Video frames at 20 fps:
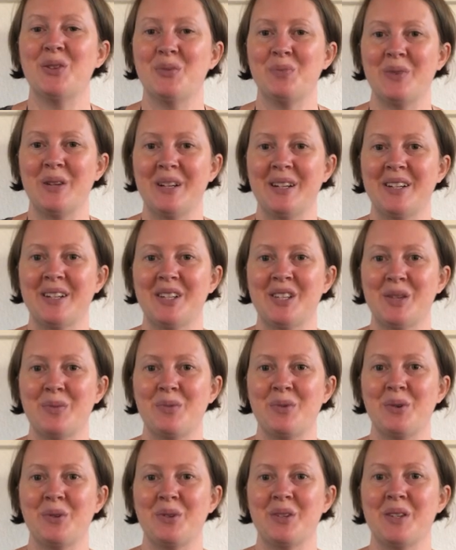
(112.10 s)
to pick a
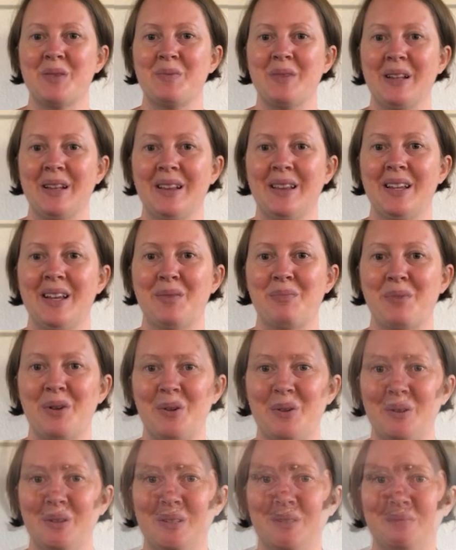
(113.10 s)
supported spindle and
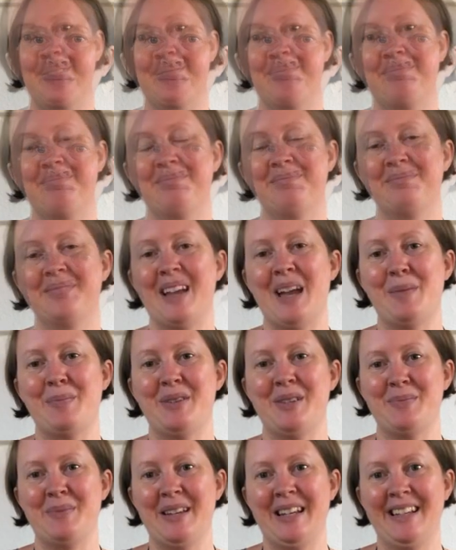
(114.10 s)
bowl. Happy
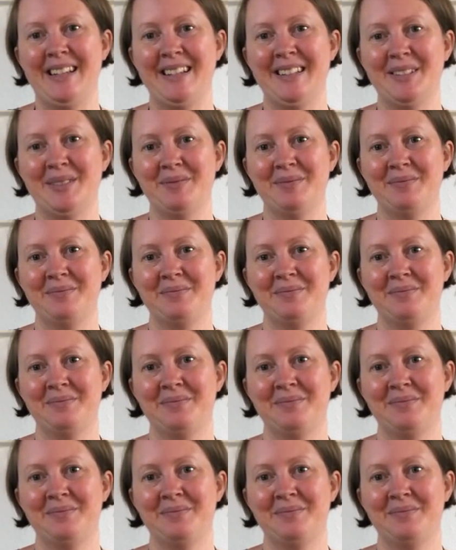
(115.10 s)
spinning!